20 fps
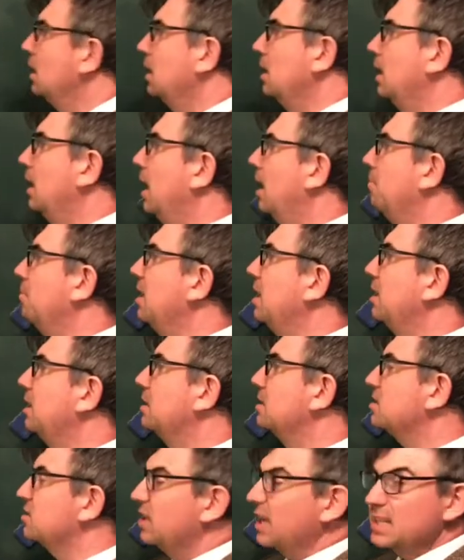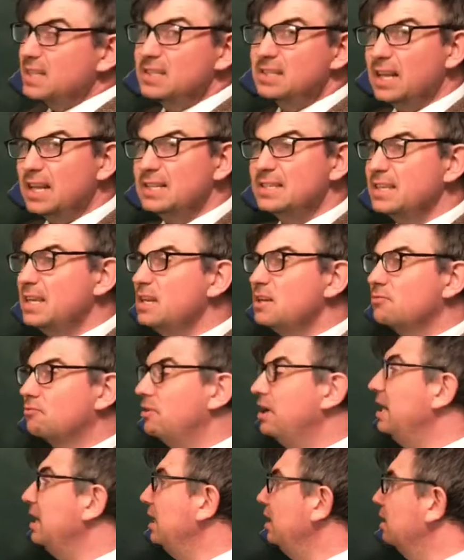So that's it
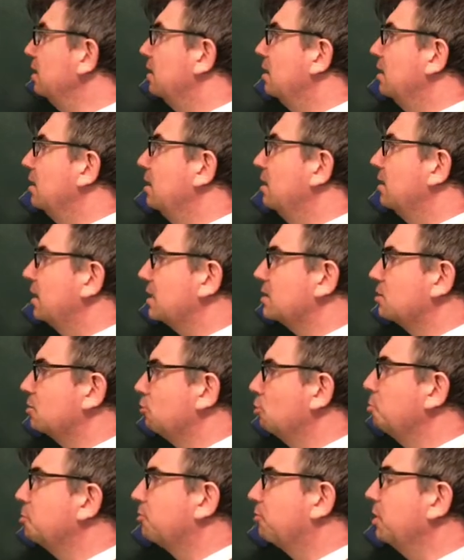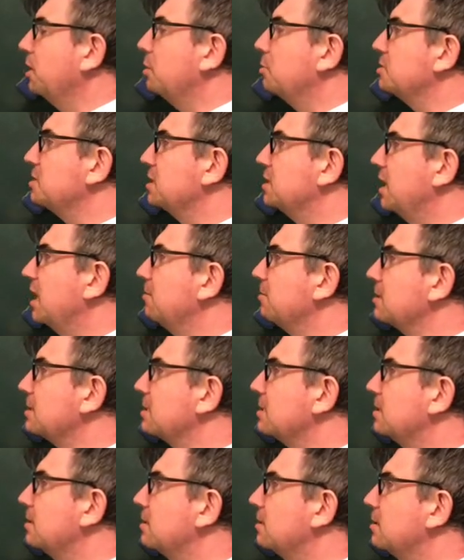really. That's grouped frequency tables.
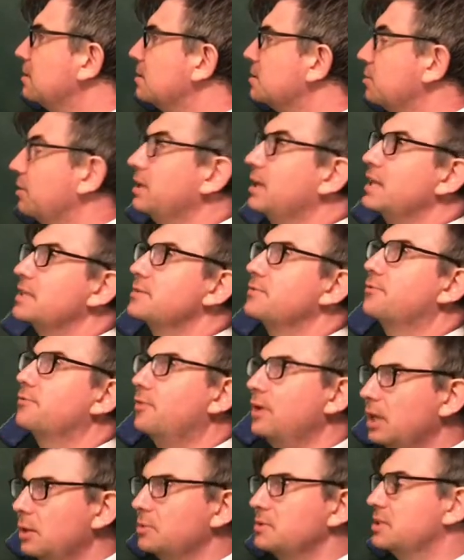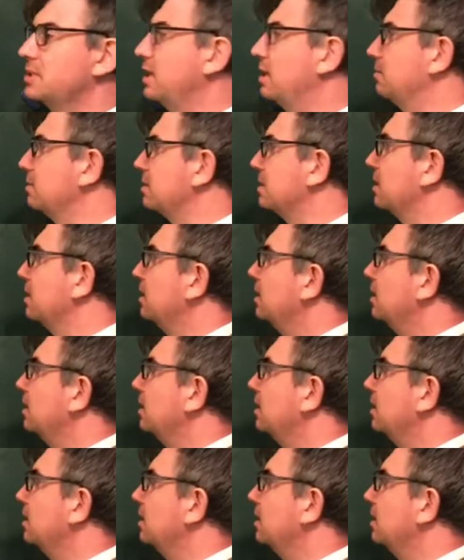Sorry, that's frequency tables.